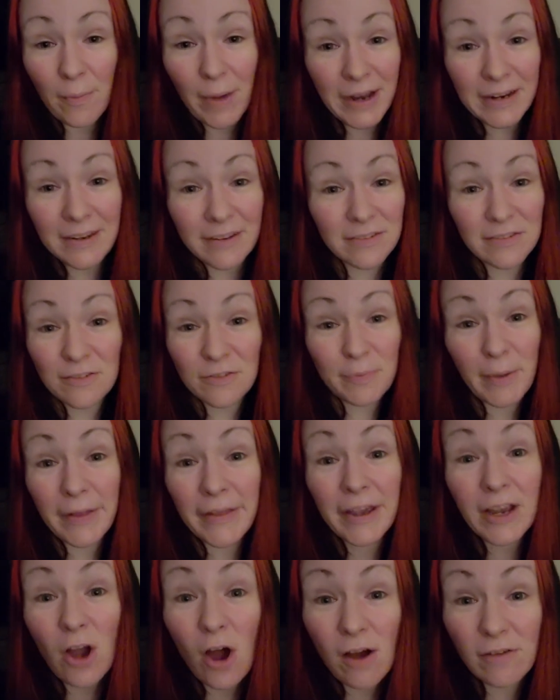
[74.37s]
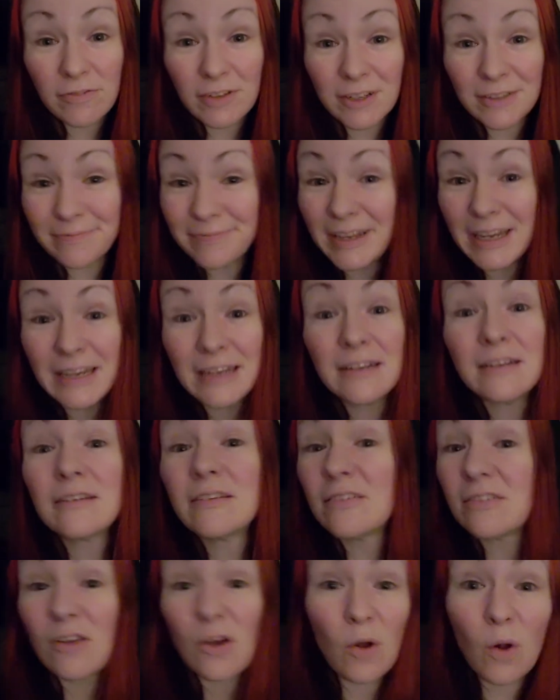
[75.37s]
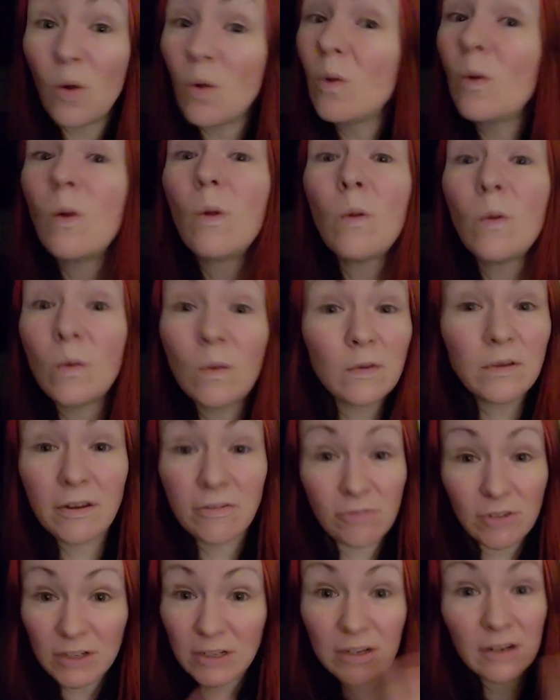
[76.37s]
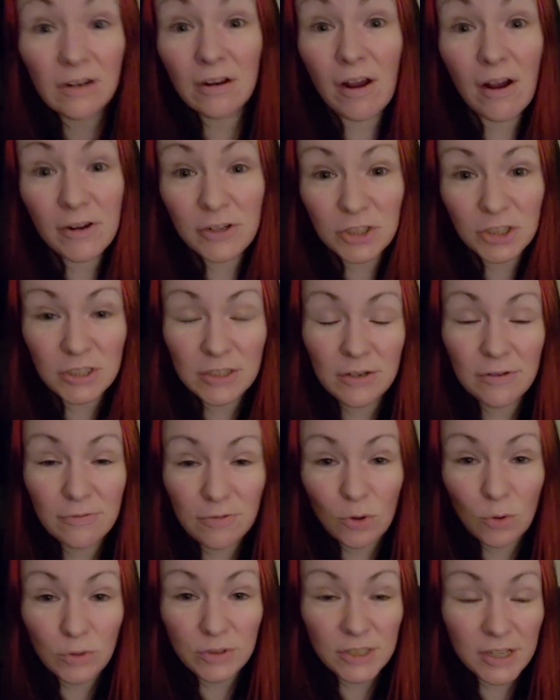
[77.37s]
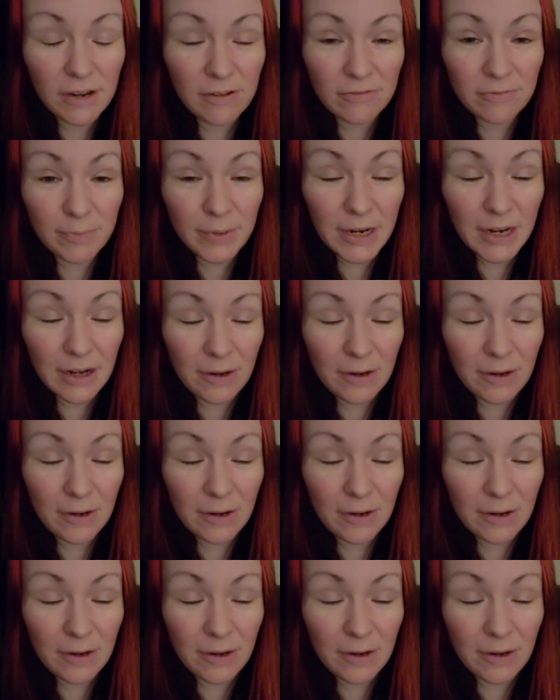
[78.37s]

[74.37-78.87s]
mine doesn't smell like coffee. It is a whole different concoction of cool stuff. But